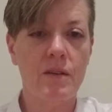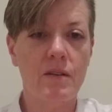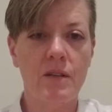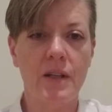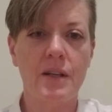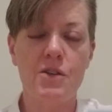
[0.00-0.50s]

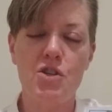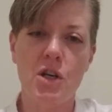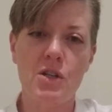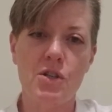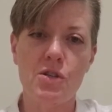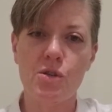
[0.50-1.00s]
like
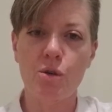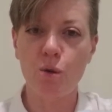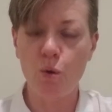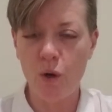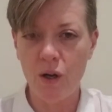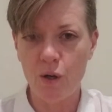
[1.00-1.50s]
judges or
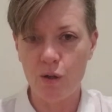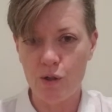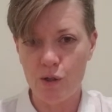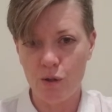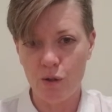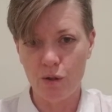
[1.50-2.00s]

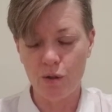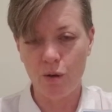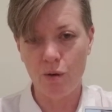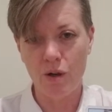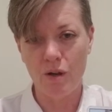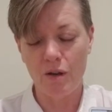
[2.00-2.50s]
lawyers
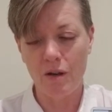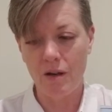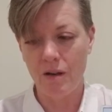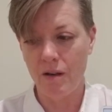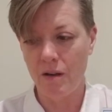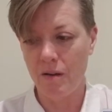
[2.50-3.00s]

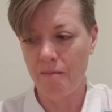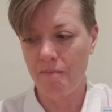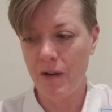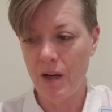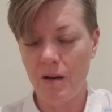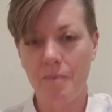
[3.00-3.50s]

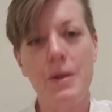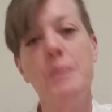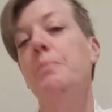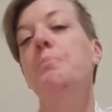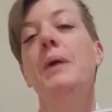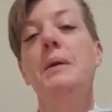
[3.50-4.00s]
or
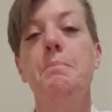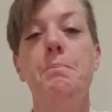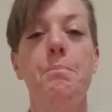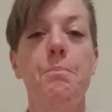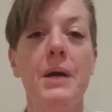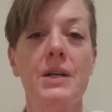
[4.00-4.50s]
big
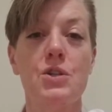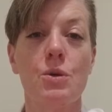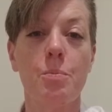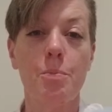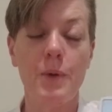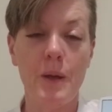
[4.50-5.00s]
picture
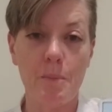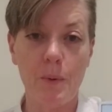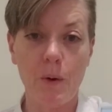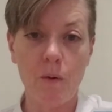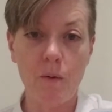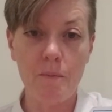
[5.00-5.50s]

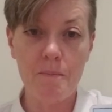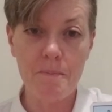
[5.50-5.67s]
people.